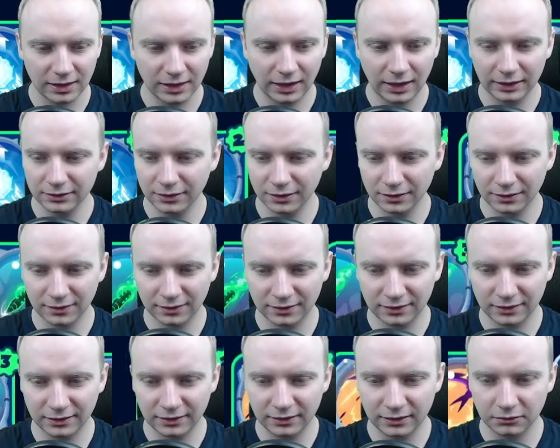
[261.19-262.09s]
I don't
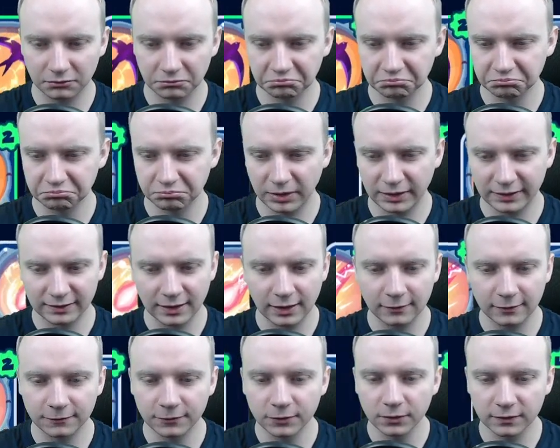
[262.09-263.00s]
see
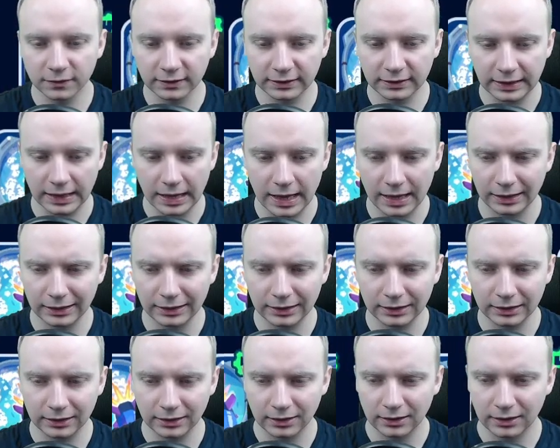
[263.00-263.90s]
myself using
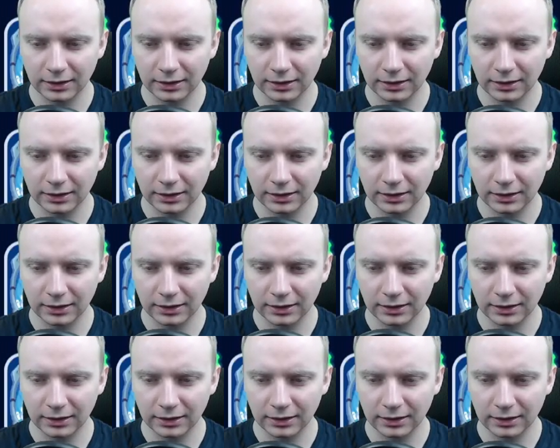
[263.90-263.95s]
any